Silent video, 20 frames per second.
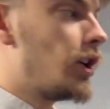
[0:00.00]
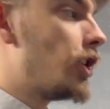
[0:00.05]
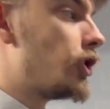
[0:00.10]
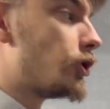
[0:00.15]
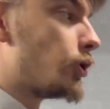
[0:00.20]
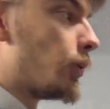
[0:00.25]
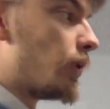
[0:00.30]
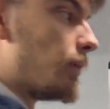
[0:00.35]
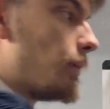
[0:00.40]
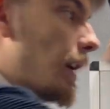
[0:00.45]

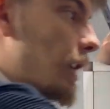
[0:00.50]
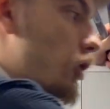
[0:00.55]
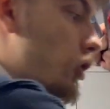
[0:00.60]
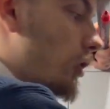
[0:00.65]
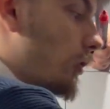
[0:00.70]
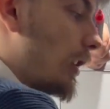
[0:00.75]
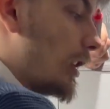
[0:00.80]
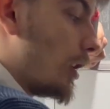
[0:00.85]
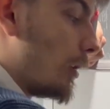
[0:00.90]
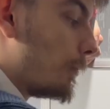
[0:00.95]
So an
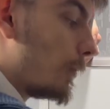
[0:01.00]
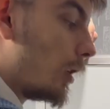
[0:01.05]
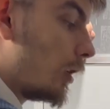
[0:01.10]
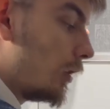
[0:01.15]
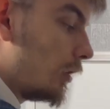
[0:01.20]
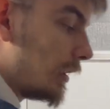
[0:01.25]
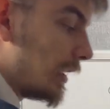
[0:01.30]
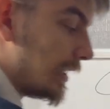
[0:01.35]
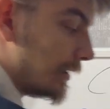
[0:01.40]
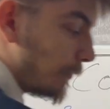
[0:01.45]
imaginary
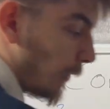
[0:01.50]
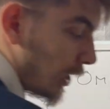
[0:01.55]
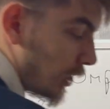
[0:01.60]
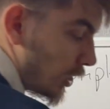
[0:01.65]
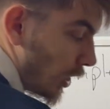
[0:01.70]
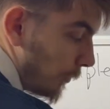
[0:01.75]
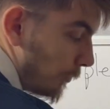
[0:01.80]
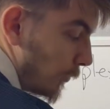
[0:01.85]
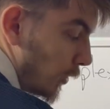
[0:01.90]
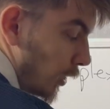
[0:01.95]
number is my
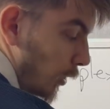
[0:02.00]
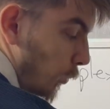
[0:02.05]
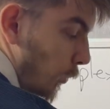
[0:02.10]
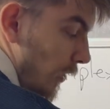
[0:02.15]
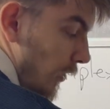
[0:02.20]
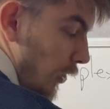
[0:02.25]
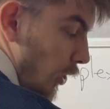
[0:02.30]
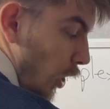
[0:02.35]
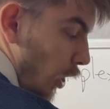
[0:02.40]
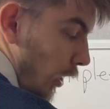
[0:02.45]
number
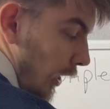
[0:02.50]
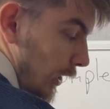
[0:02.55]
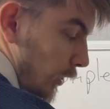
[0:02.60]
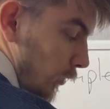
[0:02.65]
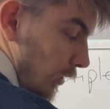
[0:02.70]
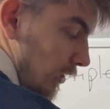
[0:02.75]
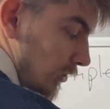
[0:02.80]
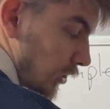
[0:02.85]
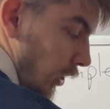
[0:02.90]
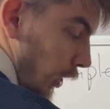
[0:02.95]
with an I
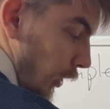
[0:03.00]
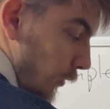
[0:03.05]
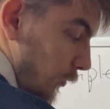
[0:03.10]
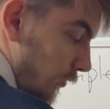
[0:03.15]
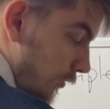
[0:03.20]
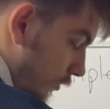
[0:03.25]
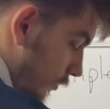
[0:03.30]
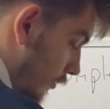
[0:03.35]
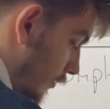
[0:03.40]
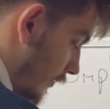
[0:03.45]
on its
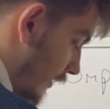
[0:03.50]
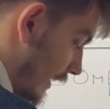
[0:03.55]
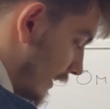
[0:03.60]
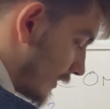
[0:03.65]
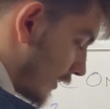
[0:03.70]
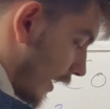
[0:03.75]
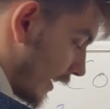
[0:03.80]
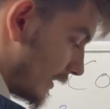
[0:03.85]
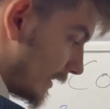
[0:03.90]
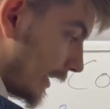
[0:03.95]
own, these
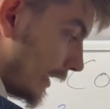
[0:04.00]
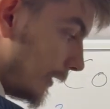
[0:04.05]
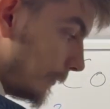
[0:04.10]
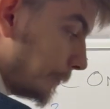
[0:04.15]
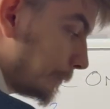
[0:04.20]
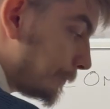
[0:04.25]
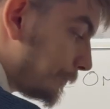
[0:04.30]
guys here.